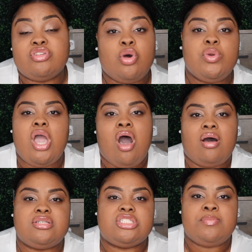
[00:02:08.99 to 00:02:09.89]
So we
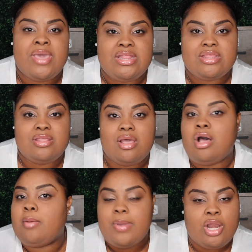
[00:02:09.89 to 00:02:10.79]
all just met
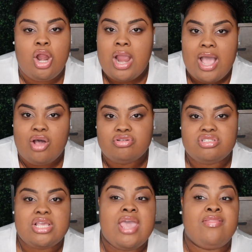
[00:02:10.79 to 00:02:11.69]
up at her
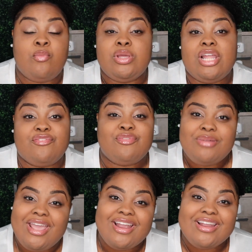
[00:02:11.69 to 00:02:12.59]
house, and then we left
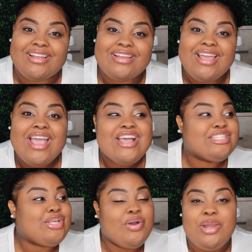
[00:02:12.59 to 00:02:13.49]
from there.
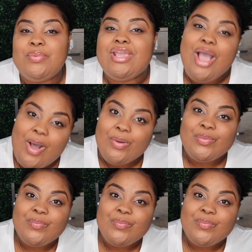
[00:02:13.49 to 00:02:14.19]
So here we go.